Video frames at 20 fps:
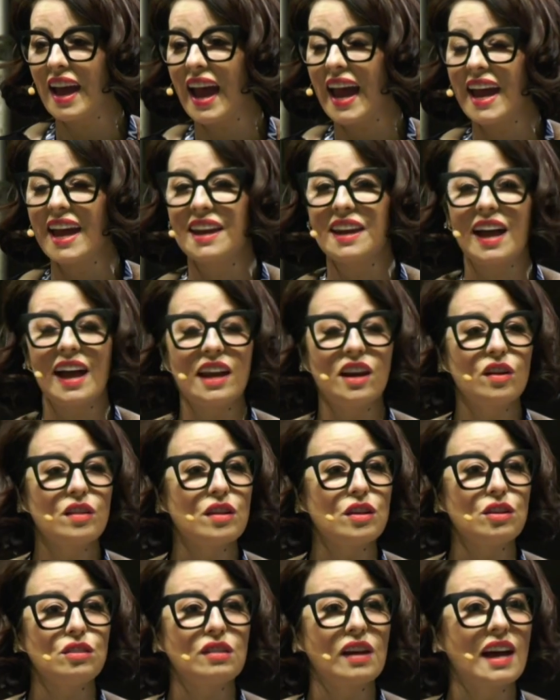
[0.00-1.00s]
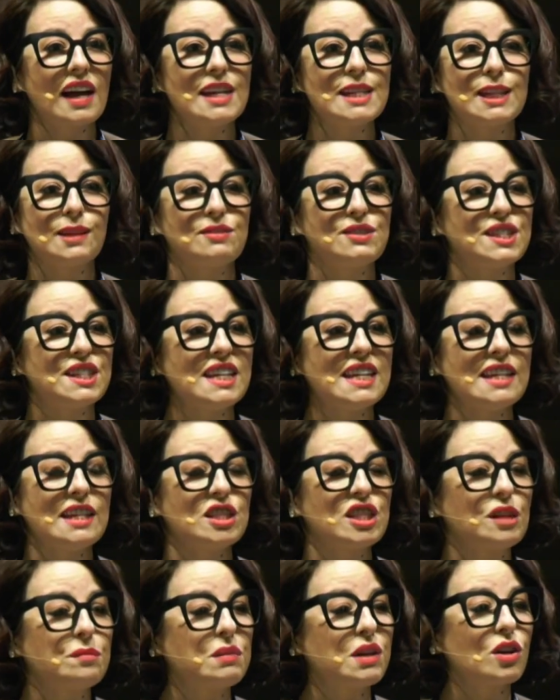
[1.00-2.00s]
and I know that you guys have seen
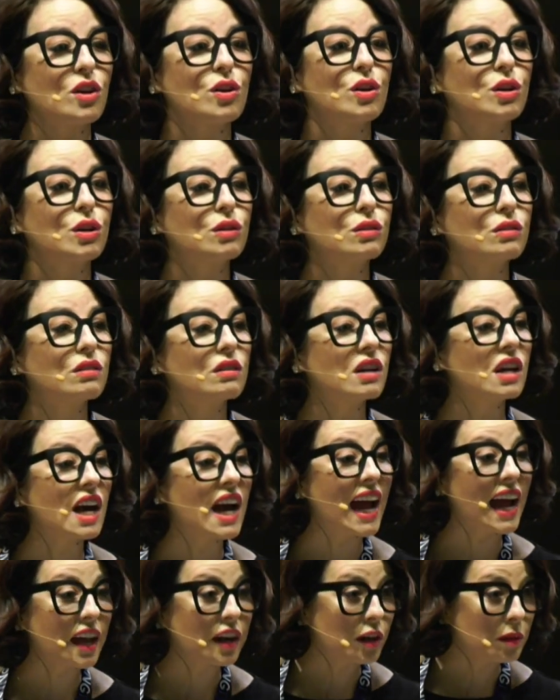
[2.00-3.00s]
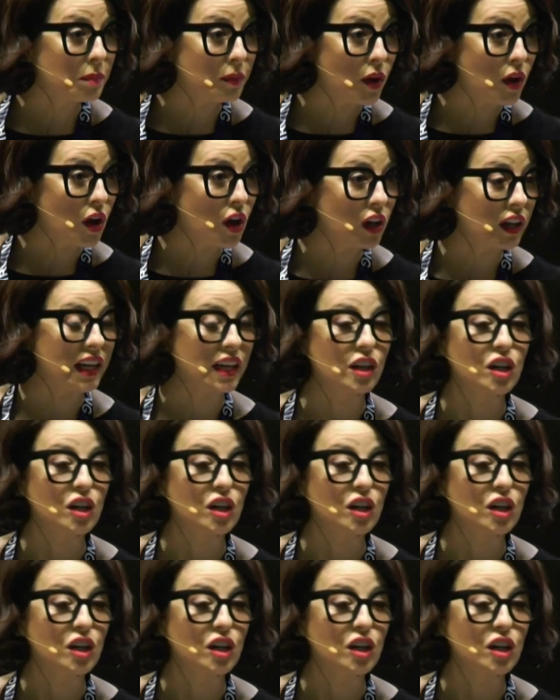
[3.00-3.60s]
some incredible